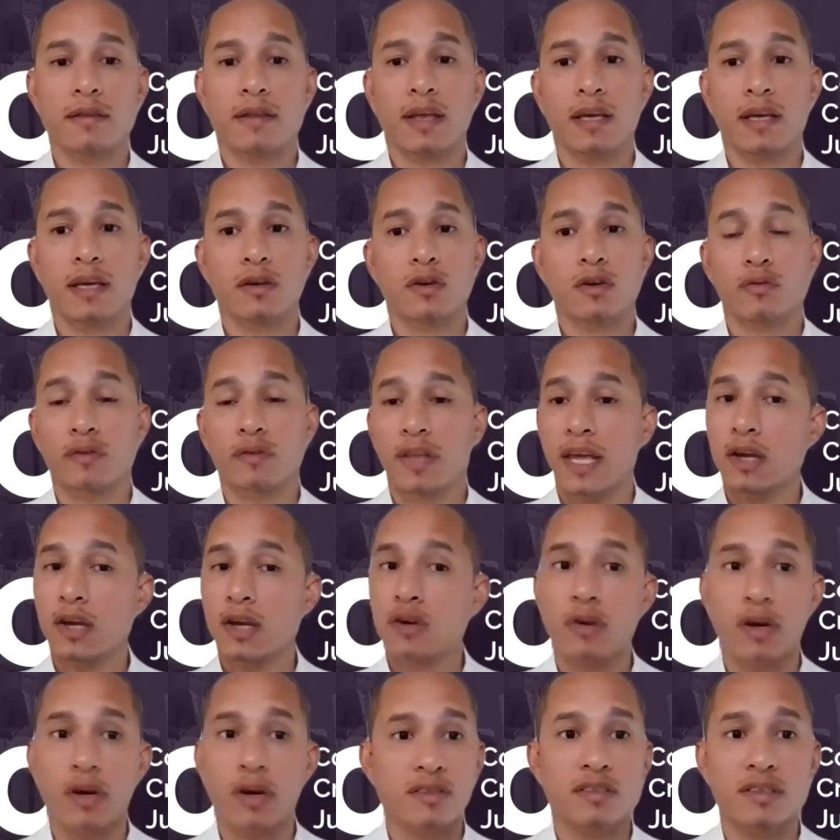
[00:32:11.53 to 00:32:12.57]
They
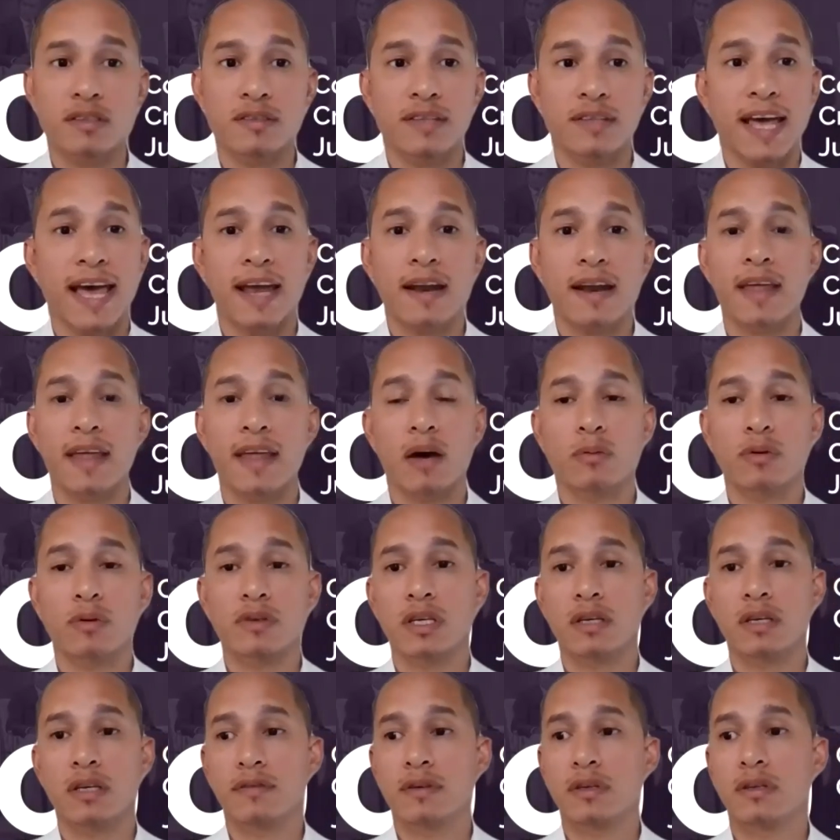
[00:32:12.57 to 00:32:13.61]
crunched the data that was
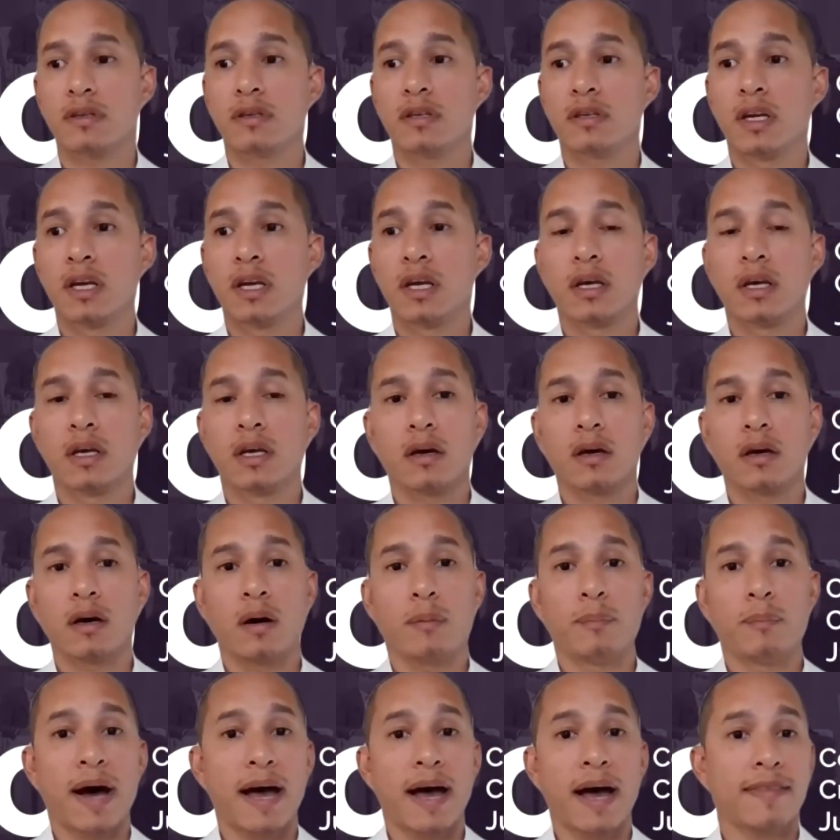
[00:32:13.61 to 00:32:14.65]
given
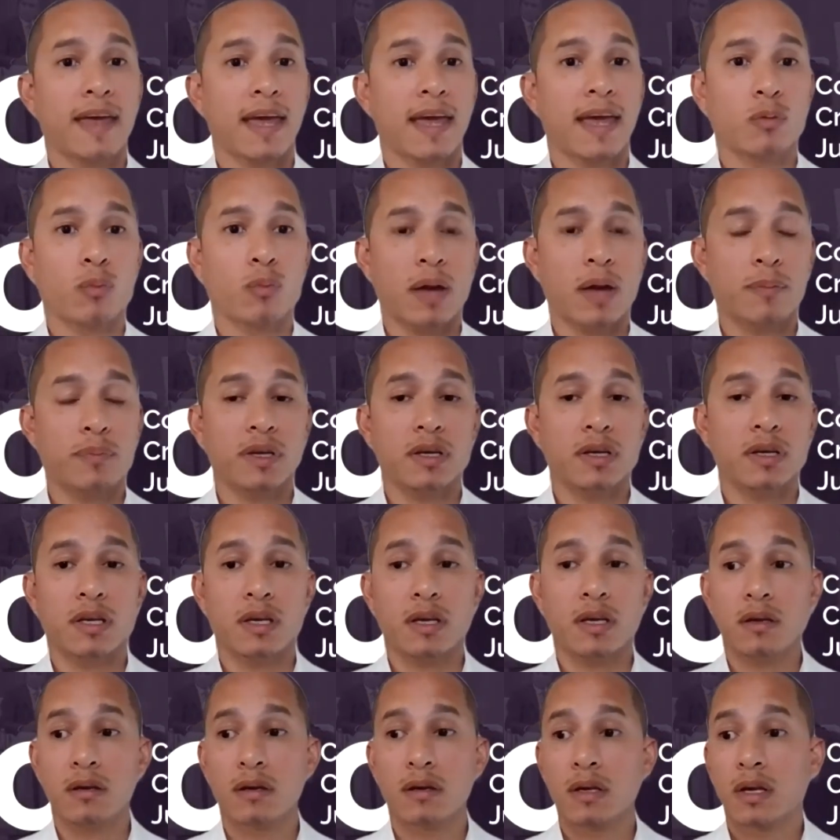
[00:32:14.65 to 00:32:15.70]
by the
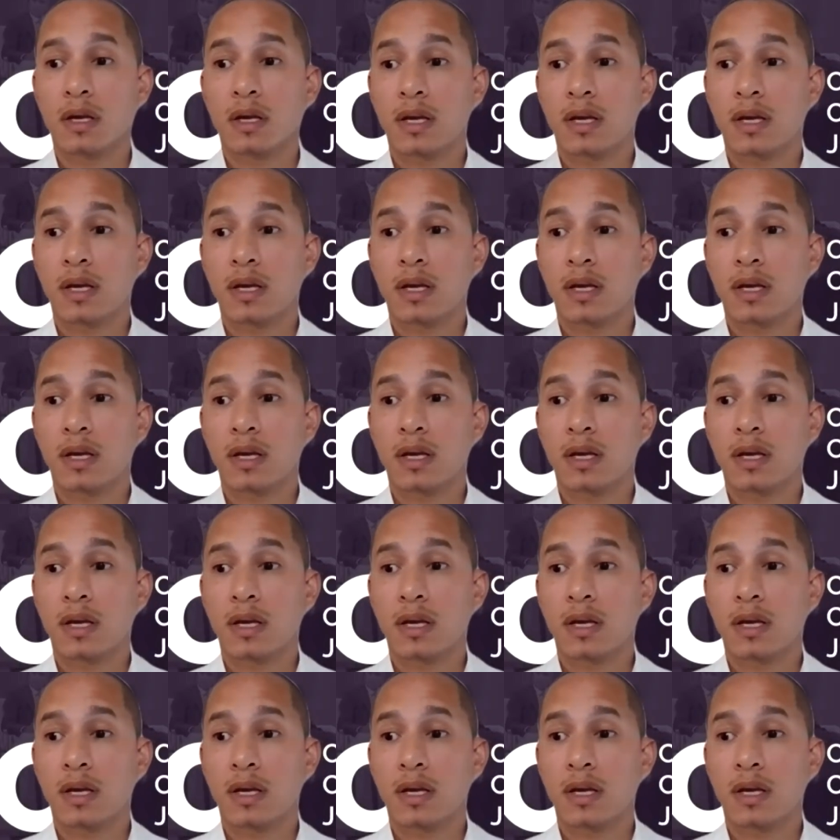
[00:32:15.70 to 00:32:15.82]
NYPD,